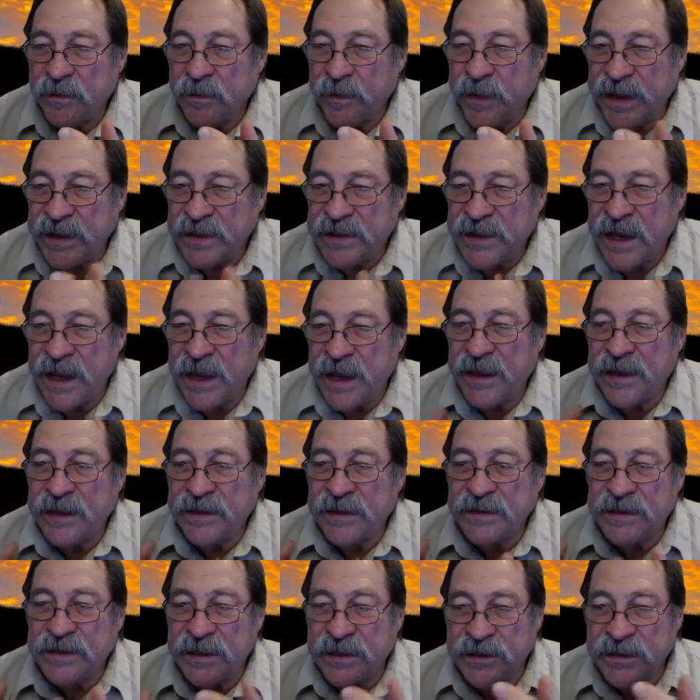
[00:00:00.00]
Maintain
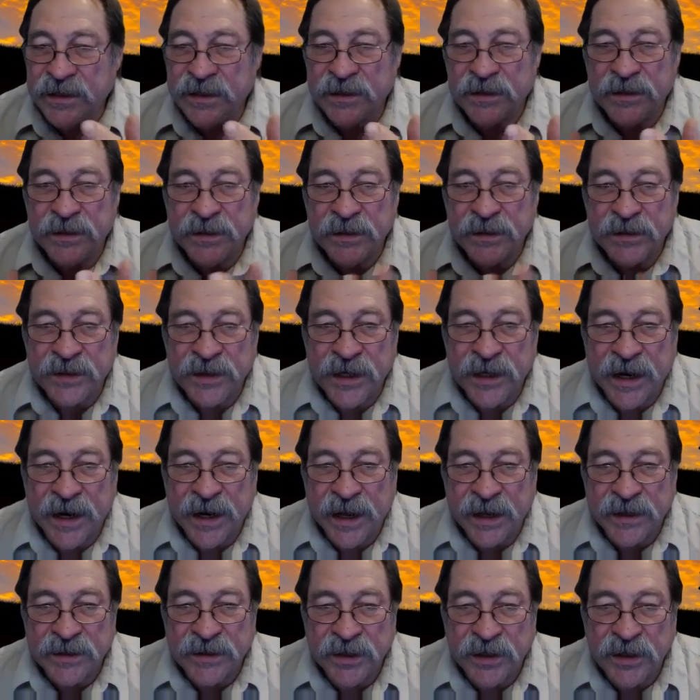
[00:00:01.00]
consistent
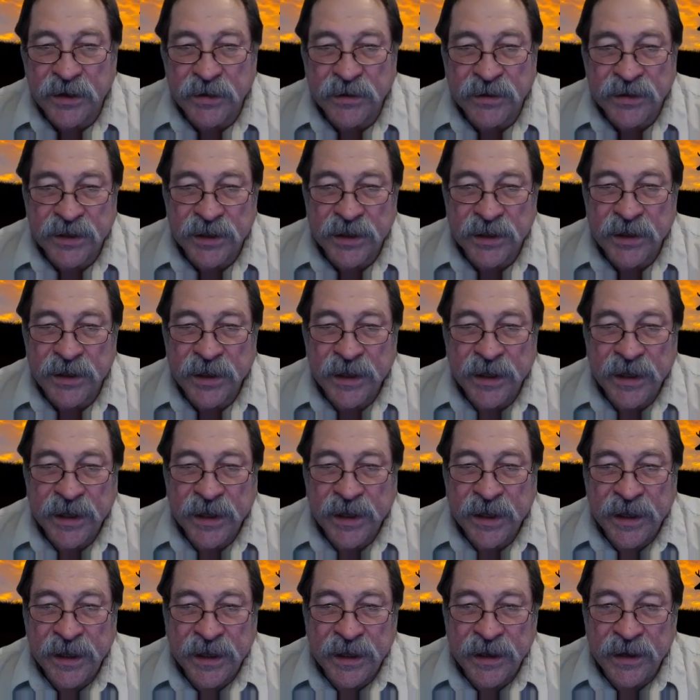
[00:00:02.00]
shot execution,
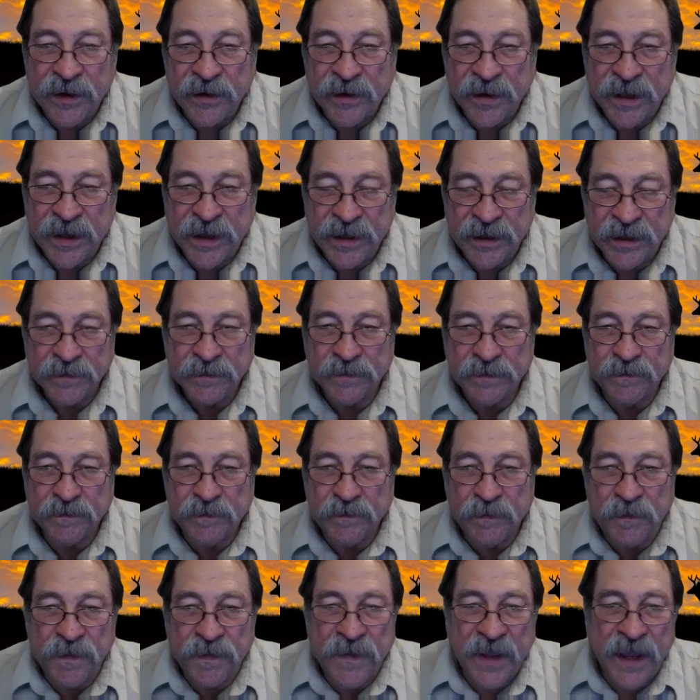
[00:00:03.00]

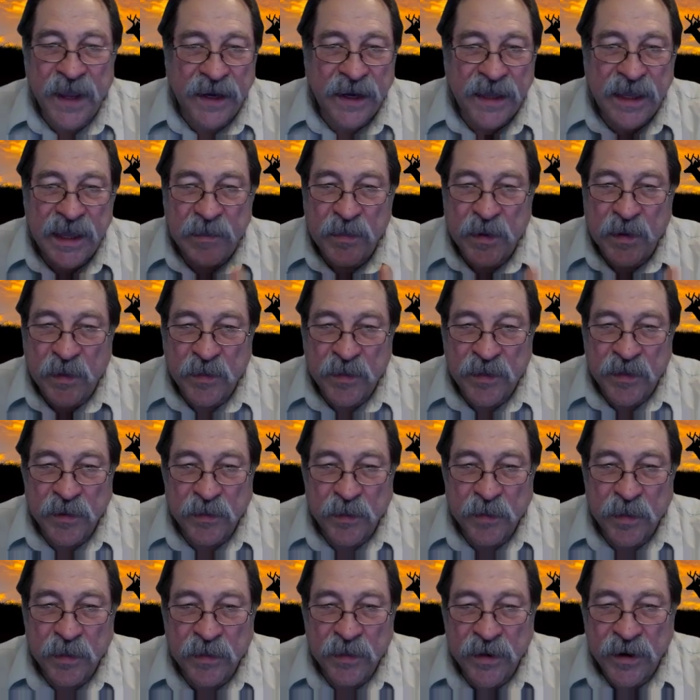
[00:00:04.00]
and keep up
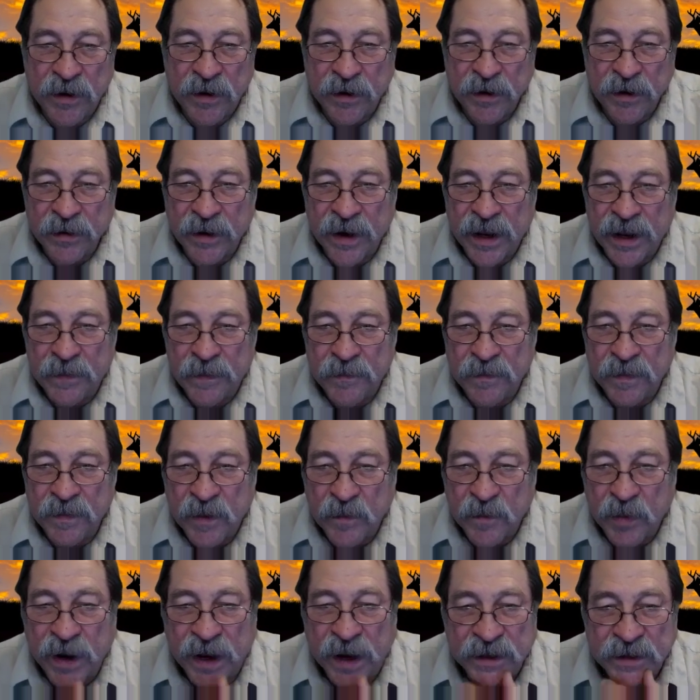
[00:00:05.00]
with your
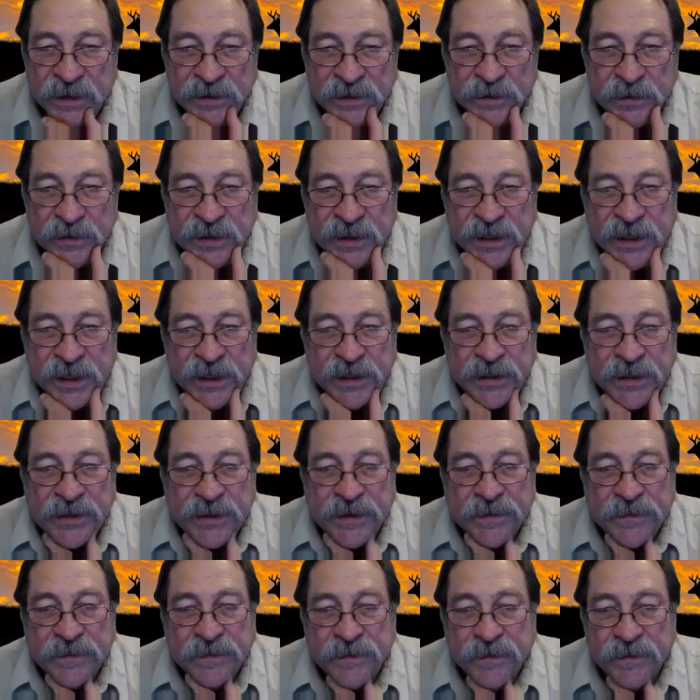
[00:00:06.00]
practice
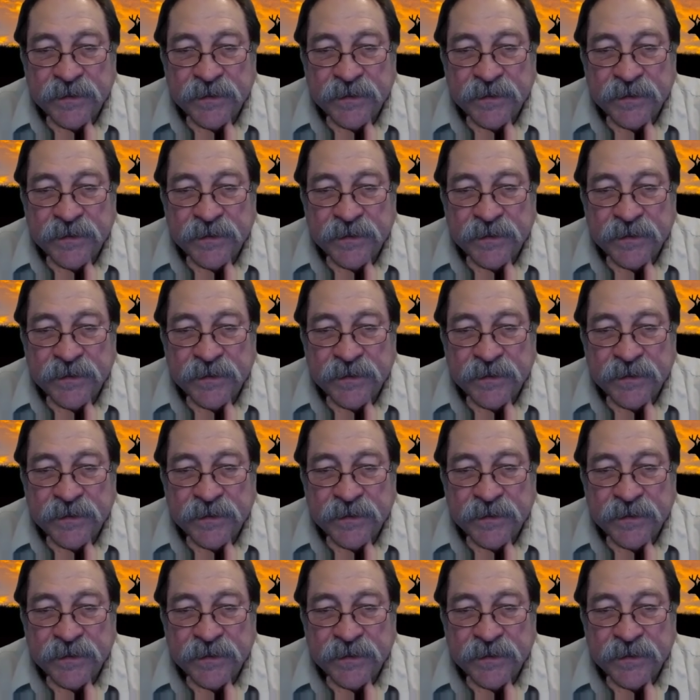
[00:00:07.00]
routines.